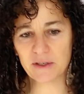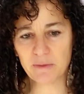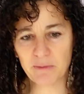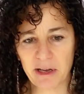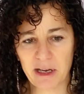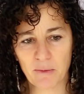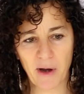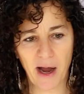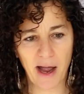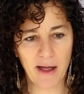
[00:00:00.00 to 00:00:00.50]

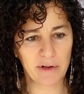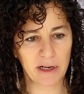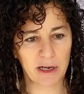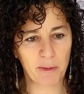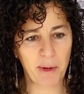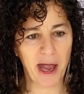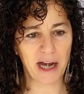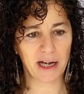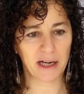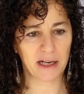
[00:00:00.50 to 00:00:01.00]
mean we're having a
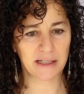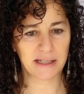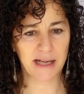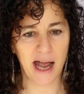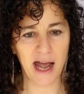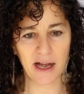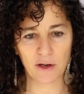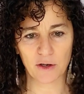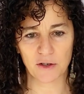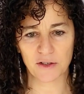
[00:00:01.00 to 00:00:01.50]
panic
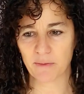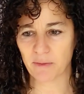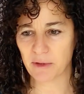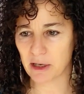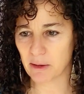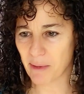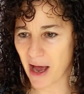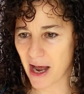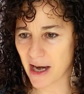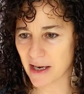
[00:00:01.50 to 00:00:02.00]
attack or something
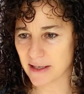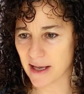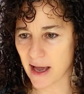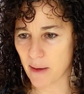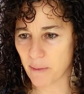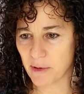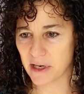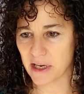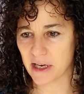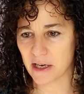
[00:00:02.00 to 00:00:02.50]
bad is
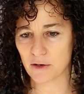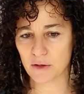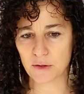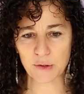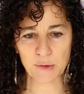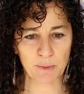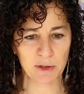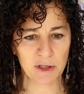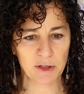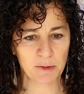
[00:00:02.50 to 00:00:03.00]
happening or
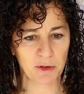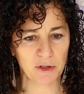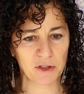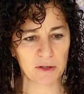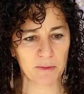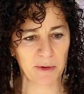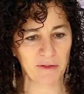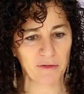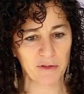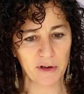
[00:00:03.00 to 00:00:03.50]
we're supposed to
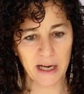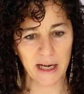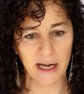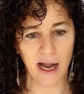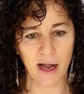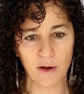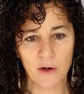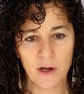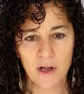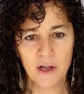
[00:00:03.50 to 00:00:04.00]
be freaking
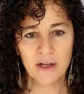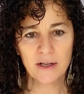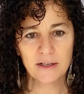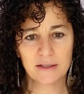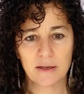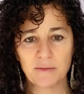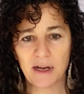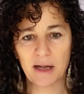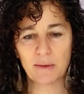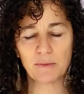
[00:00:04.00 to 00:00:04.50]
out.
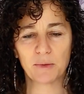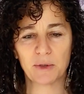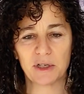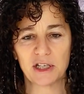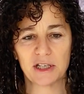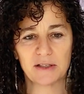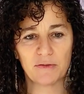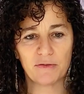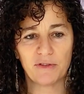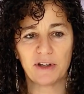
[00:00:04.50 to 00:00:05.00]

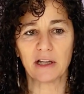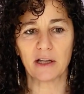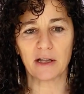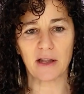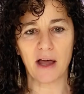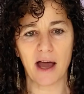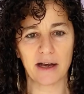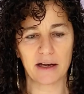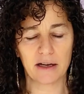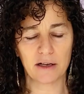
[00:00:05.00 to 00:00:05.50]
Feel a
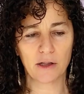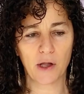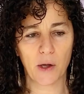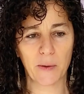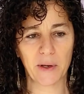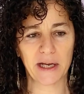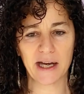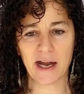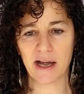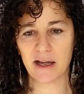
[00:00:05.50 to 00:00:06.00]
lot. And
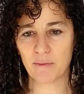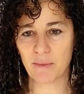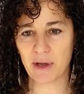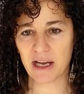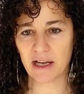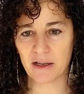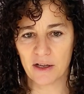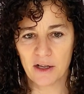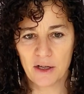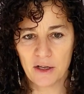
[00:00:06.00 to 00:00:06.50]
Chloe and I
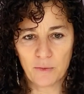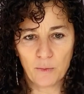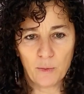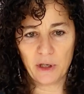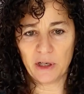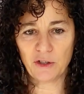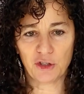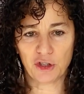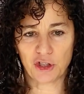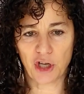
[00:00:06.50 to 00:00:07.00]
make
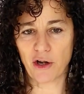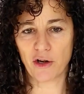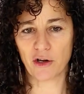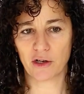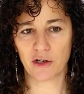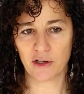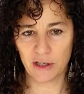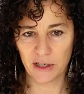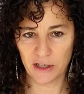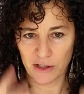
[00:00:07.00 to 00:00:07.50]
like
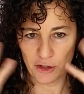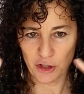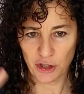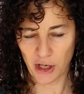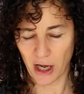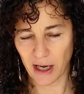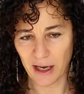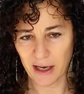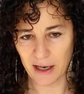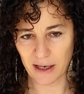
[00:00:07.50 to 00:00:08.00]
shudder
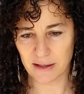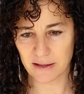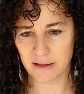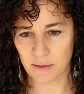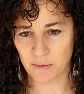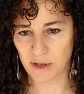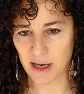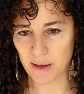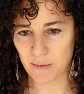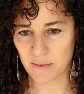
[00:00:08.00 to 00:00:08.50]
and shake
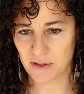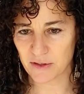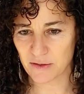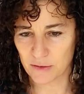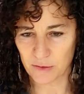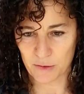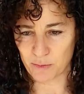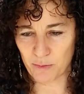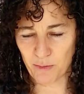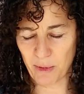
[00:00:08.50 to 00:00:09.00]
and
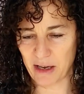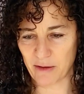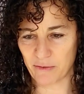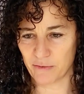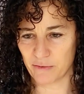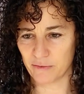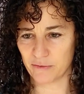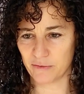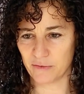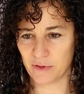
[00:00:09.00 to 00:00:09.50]
sometimes
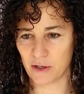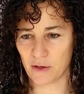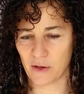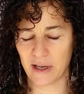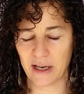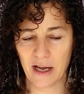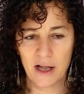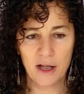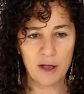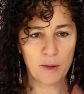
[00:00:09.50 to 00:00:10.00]
make,
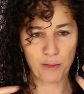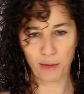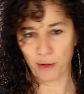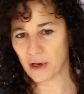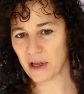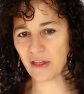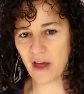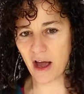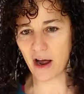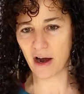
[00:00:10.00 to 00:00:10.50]
you know, like
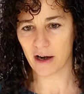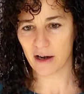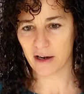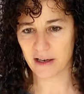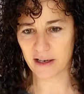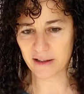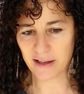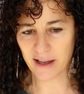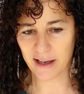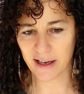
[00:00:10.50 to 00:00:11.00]
breathe
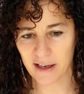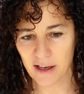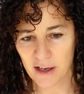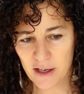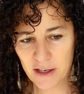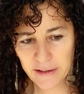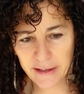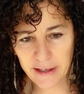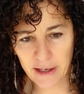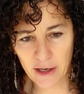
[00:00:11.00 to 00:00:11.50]
hard and
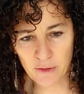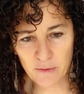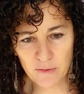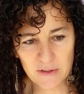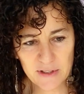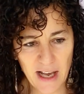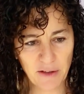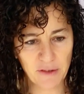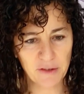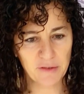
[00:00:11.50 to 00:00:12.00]
like, you know,